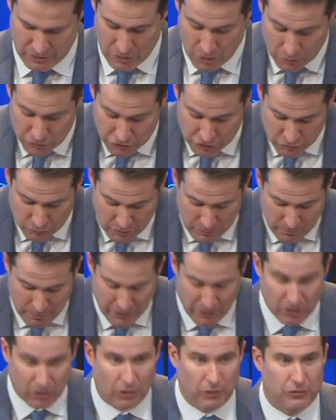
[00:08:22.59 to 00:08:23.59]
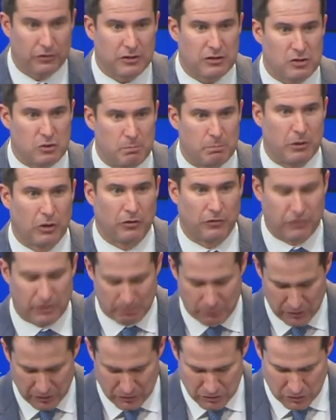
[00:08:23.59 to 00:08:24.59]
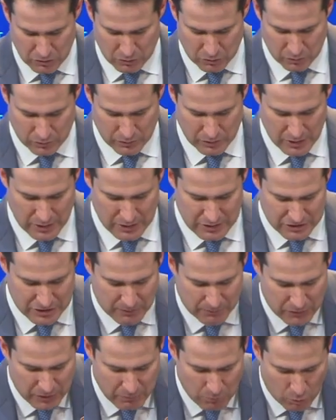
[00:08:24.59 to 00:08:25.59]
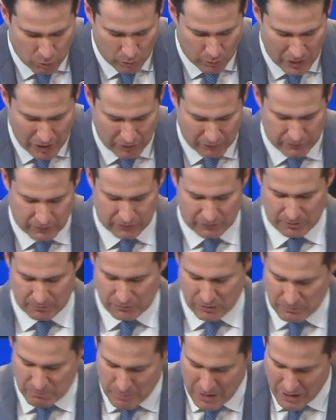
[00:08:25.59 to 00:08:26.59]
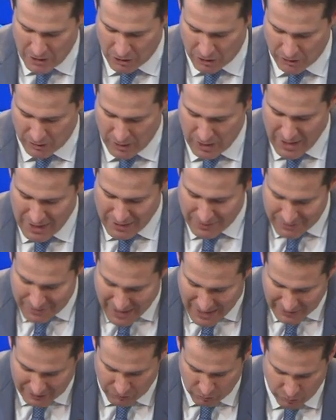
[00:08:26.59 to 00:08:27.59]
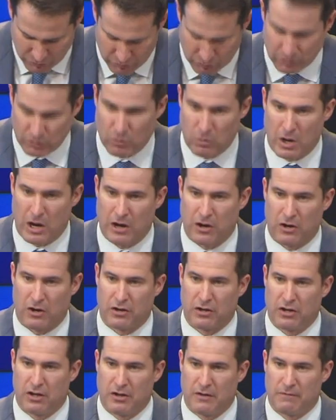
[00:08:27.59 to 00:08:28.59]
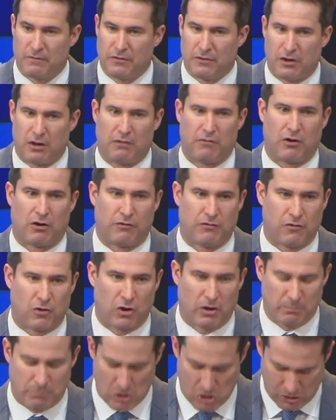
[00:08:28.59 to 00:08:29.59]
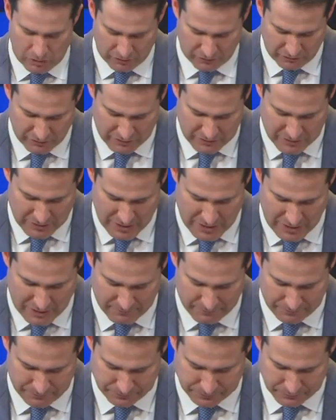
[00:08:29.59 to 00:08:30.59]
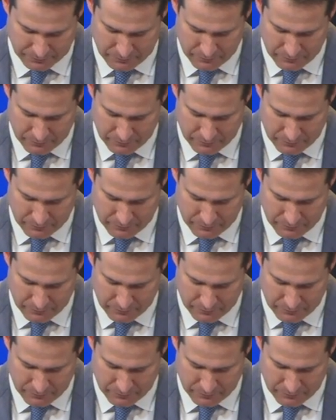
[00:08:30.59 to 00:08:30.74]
You don't just rebuild, you build something new, something more relevant, something better. That's what's required of our foreign policy today.